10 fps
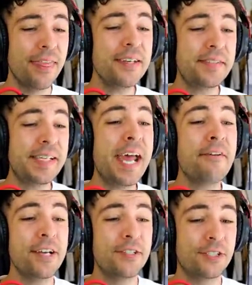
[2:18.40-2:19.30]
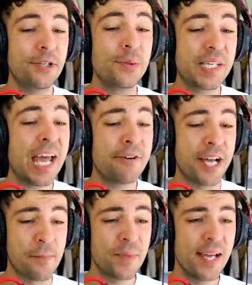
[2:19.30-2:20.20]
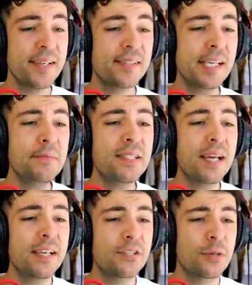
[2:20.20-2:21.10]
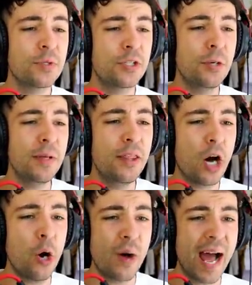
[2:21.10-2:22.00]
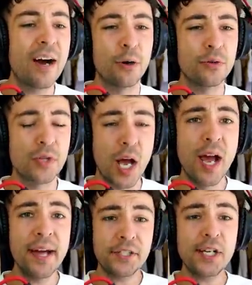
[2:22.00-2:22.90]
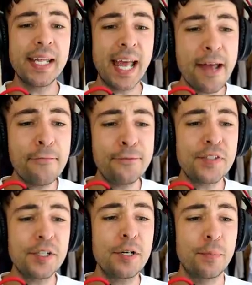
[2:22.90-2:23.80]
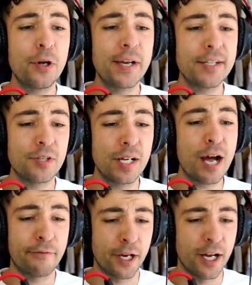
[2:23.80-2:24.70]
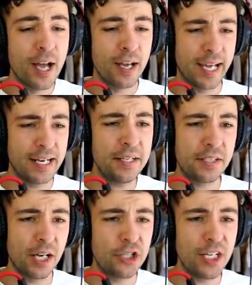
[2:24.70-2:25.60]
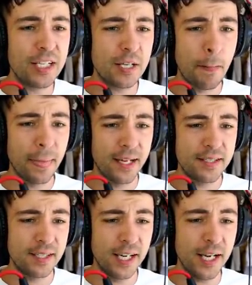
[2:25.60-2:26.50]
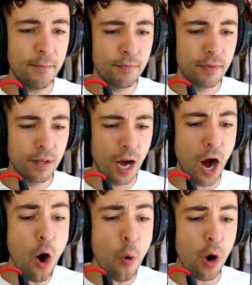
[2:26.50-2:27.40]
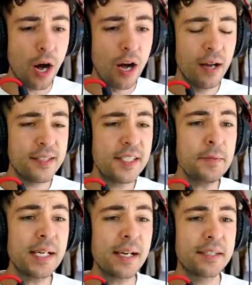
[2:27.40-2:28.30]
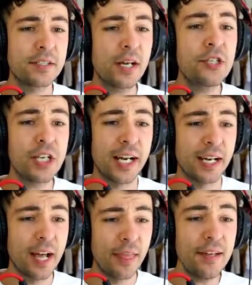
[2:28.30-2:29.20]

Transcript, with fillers: This dare is too scary. It seems like it's consuming the whole house and turning every single block into lava. Can I touch it? Let's see. Oh! It seems like I can touch it.